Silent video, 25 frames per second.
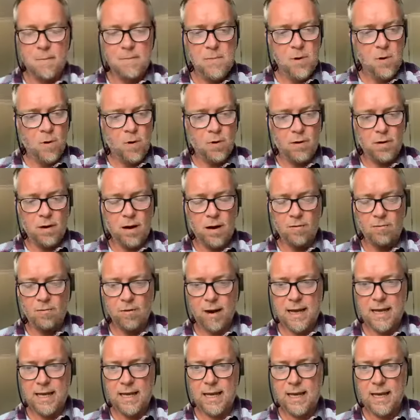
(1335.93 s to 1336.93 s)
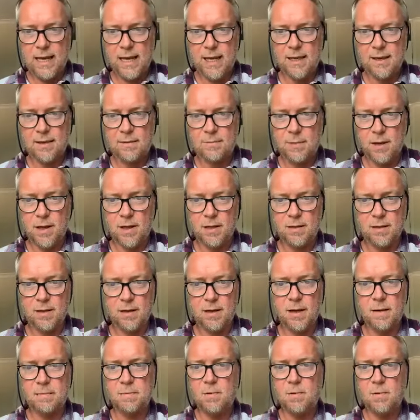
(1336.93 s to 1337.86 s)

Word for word: I'm not a Reiki person.